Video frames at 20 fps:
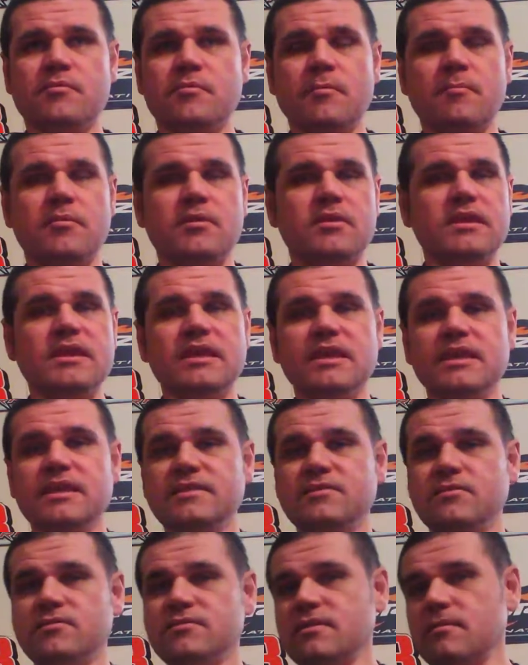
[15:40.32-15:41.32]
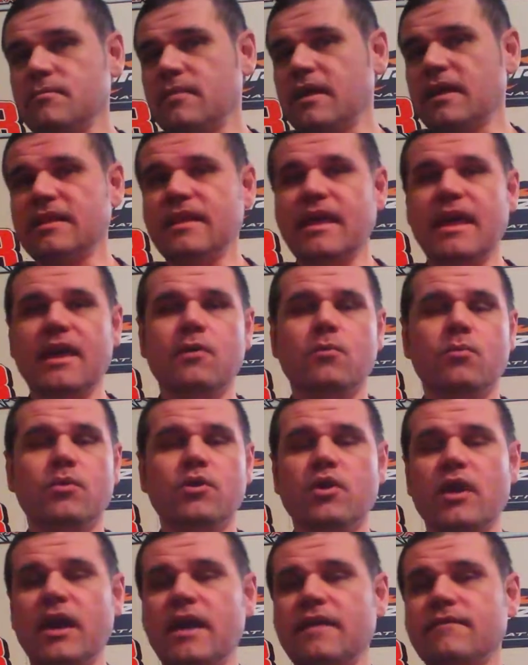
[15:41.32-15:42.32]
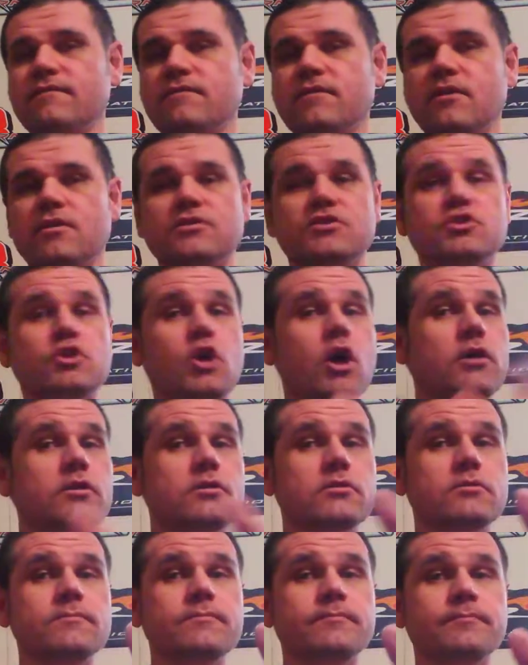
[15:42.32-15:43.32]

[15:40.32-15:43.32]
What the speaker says: Belize or something like that, where you have a charter.